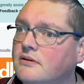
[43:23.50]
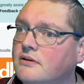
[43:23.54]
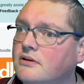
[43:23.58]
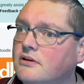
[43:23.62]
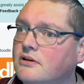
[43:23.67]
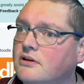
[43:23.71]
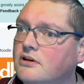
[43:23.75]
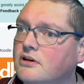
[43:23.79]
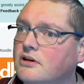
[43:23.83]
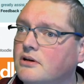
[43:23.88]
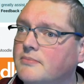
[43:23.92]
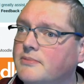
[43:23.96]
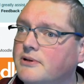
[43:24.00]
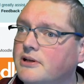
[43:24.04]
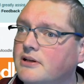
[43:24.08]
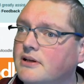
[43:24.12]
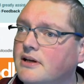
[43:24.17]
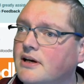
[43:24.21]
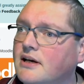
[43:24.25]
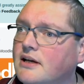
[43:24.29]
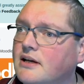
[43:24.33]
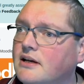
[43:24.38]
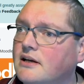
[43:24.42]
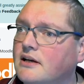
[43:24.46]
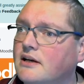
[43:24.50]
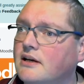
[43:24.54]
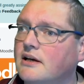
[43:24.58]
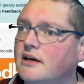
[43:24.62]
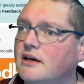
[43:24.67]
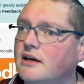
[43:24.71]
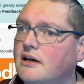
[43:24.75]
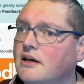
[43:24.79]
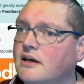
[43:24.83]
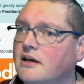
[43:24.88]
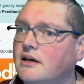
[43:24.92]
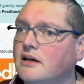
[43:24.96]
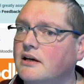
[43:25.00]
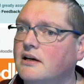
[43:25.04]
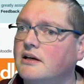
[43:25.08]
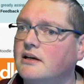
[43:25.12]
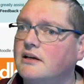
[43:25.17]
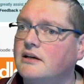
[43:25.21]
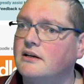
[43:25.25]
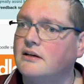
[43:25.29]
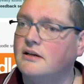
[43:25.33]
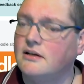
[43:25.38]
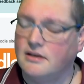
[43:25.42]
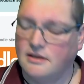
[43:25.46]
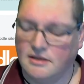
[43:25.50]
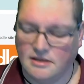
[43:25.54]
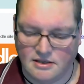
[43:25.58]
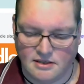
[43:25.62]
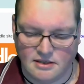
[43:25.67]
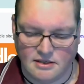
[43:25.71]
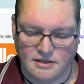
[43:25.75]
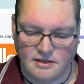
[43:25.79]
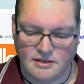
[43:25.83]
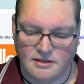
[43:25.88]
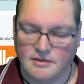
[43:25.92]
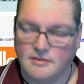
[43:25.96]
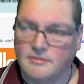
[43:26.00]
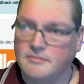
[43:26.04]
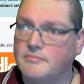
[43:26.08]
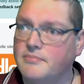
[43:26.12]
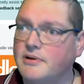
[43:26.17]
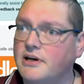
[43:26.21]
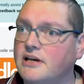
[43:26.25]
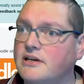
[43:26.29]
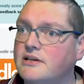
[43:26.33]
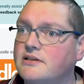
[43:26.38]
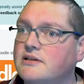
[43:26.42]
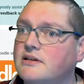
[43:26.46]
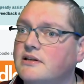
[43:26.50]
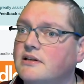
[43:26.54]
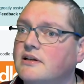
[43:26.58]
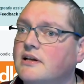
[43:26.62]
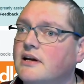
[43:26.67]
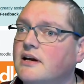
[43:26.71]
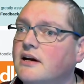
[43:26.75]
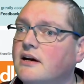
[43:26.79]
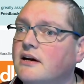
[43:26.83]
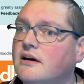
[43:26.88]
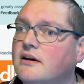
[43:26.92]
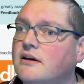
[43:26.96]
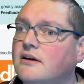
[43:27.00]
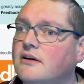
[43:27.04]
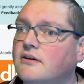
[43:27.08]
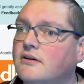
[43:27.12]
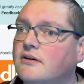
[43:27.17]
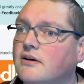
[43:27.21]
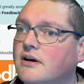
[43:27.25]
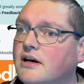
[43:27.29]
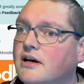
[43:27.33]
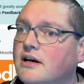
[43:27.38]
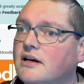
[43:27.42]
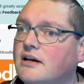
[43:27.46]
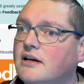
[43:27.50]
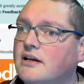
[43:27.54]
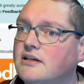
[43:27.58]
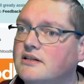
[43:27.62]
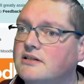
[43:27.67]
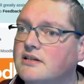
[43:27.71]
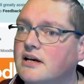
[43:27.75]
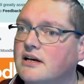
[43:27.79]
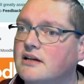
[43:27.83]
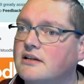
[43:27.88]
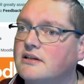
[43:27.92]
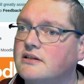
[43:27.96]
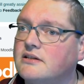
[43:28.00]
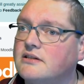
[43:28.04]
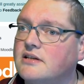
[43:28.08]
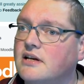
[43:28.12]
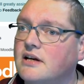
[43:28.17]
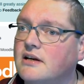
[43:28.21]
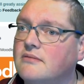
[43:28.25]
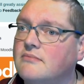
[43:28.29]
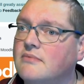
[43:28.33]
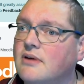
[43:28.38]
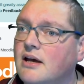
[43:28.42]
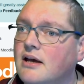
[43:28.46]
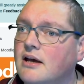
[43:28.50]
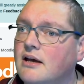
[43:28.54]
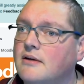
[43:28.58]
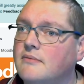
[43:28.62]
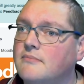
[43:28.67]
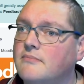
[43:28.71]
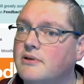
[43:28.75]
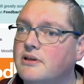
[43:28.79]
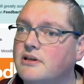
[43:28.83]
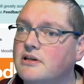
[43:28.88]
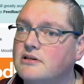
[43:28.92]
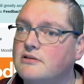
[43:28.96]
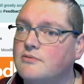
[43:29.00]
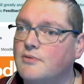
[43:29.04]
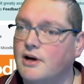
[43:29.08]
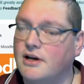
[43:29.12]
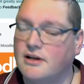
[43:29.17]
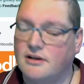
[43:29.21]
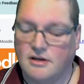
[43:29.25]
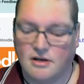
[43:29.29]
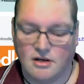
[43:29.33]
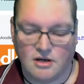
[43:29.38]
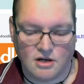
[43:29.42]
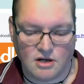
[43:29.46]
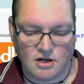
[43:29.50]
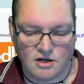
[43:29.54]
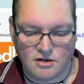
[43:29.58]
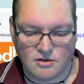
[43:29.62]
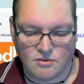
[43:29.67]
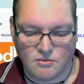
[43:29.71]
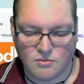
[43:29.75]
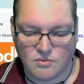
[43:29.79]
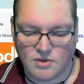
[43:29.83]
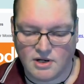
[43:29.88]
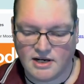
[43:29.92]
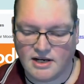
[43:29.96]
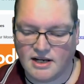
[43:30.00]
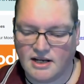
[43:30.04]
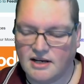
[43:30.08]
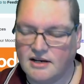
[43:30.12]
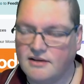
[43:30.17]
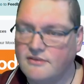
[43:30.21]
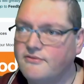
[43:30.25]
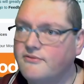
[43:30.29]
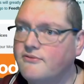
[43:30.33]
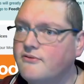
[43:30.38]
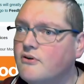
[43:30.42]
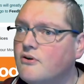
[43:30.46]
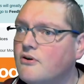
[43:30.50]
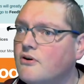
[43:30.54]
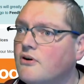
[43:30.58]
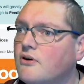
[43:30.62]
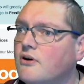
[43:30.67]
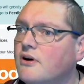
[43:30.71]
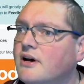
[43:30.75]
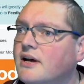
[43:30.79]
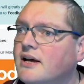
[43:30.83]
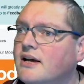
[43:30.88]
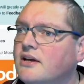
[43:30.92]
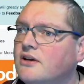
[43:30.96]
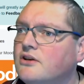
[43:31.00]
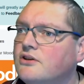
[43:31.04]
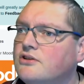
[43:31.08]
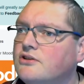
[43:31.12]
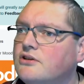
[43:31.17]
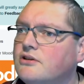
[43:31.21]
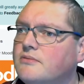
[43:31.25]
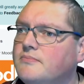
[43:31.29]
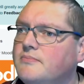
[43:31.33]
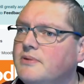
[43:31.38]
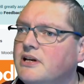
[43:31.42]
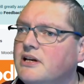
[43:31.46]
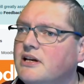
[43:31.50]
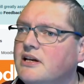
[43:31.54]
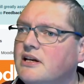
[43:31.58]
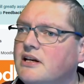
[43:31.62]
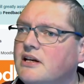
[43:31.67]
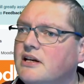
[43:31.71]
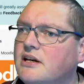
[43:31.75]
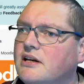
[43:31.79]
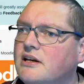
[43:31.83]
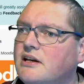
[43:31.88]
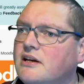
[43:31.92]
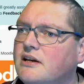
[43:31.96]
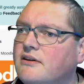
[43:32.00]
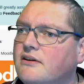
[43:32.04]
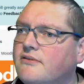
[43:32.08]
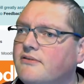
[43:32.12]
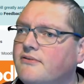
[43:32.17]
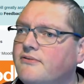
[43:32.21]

copy that and paste it there, right? Exactly the same. But this one on 184 should be